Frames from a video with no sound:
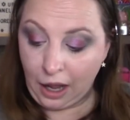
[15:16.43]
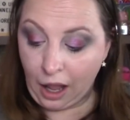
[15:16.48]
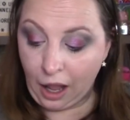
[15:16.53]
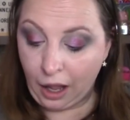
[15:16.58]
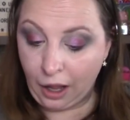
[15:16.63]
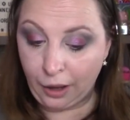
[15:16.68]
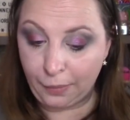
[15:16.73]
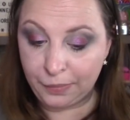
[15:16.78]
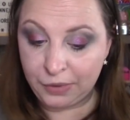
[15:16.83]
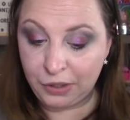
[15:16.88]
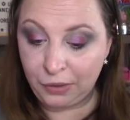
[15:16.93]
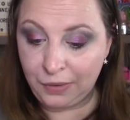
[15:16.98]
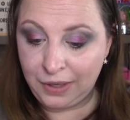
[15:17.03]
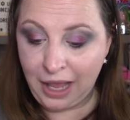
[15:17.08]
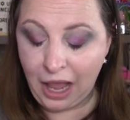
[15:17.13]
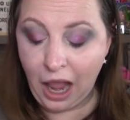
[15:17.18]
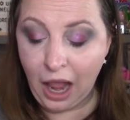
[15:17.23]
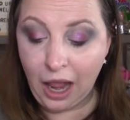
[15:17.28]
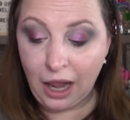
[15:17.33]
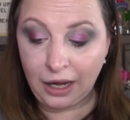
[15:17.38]
Um, so
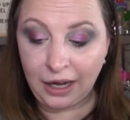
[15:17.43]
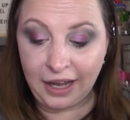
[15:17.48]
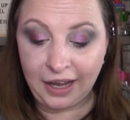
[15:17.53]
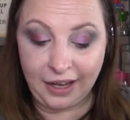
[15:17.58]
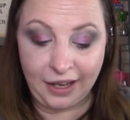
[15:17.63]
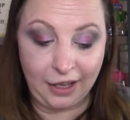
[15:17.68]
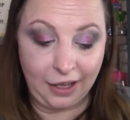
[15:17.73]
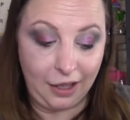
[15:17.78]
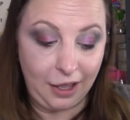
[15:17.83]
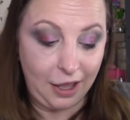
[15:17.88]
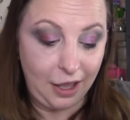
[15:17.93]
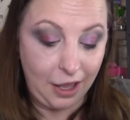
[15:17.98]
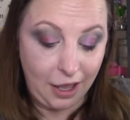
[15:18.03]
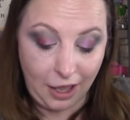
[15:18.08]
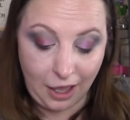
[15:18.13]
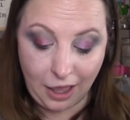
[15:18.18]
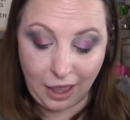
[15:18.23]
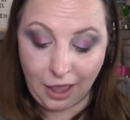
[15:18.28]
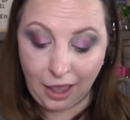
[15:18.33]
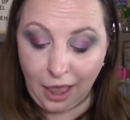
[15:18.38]
yeah, like,
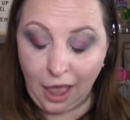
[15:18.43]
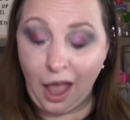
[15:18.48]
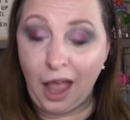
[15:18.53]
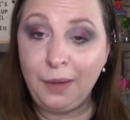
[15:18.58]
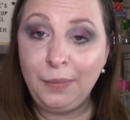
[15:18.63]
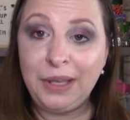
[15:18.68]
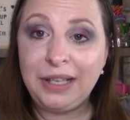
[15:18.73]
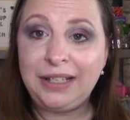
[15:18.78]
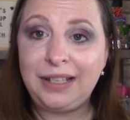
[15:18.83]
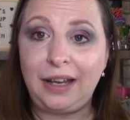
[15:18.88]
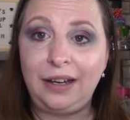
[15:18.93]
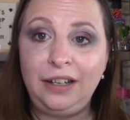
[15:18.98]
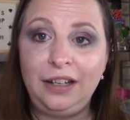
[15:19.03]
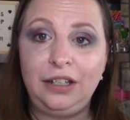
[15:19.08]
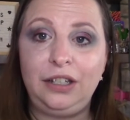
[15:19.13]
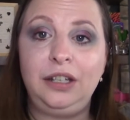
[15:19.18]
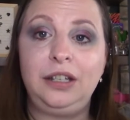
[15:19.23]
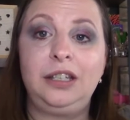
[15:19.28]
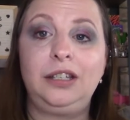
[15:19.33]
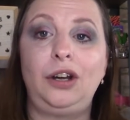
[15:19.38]
I'm
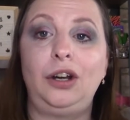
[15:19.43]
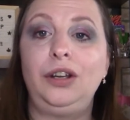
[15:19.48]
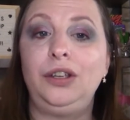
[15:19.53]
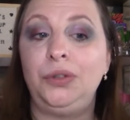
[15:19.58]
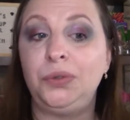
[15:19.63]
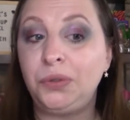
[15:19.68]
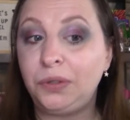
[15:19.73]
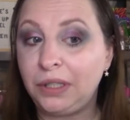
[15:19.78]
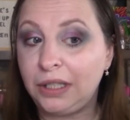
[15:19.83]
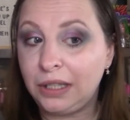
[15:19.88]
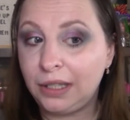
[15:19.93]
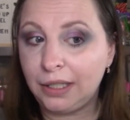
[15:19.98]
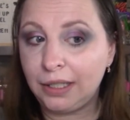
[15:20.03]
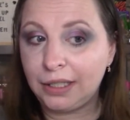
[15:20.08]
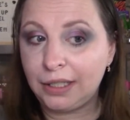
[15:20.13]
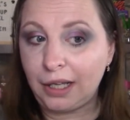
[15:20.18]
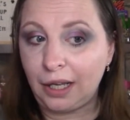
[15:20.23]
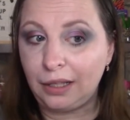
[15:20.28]
excited to start using this.